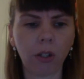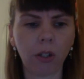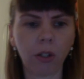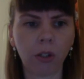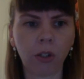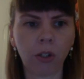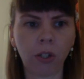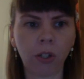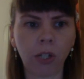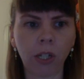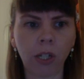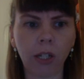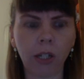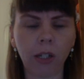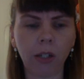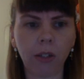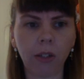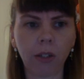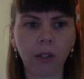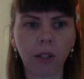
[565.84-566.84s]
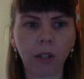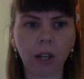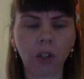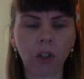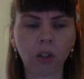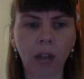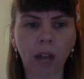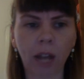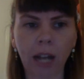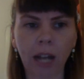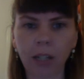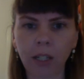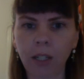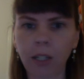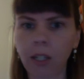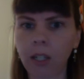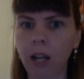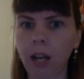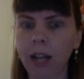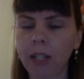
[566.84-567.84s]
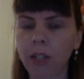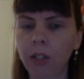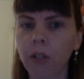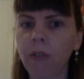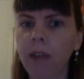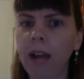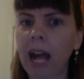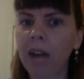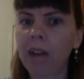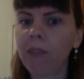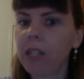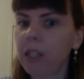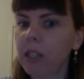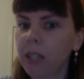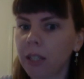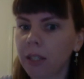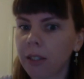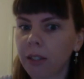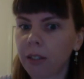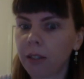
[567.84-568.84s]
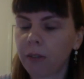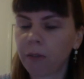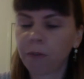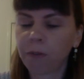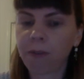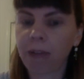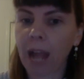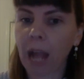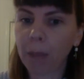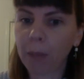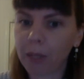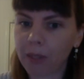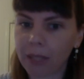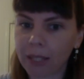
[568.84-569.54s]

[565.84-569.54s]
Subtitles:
she's attracted to the idea of having this family,